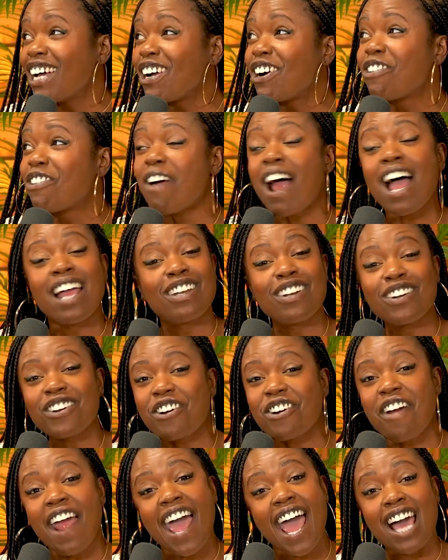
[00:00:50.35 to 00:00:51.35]
Grindr
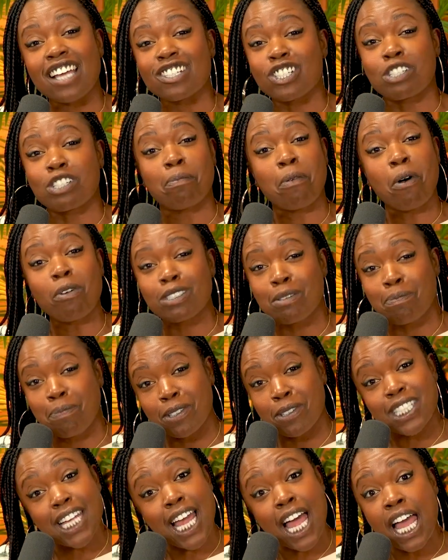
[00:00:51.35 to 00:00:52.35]
crashed
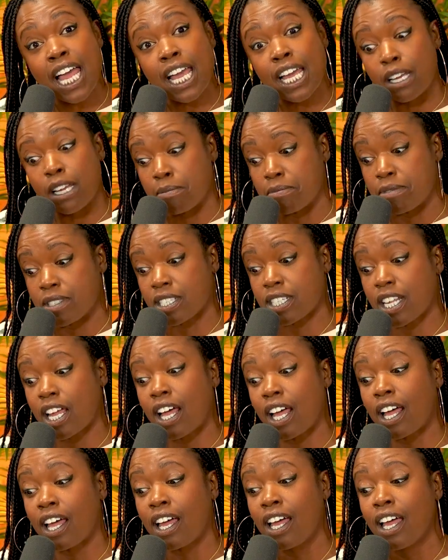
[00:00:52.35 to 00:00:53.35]
multiple times
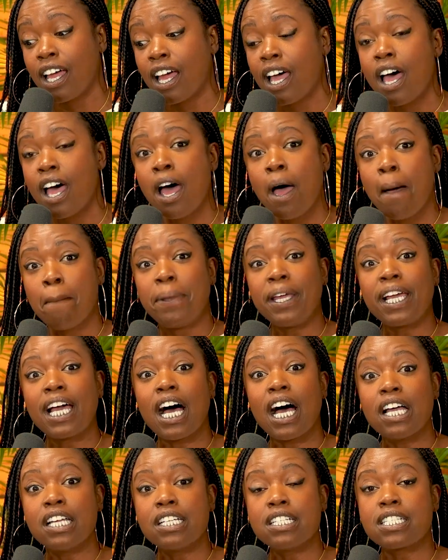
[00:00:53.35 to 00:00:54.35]
uh,
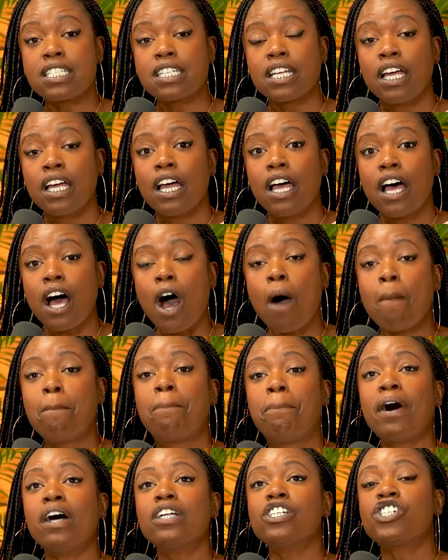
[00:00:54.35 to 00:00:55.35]
because a
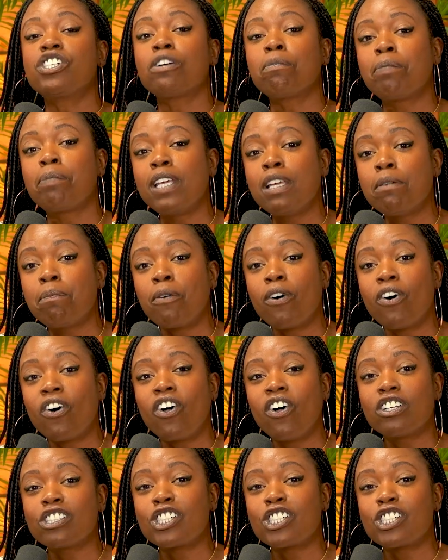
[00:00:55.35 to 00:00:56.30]
bunch of people.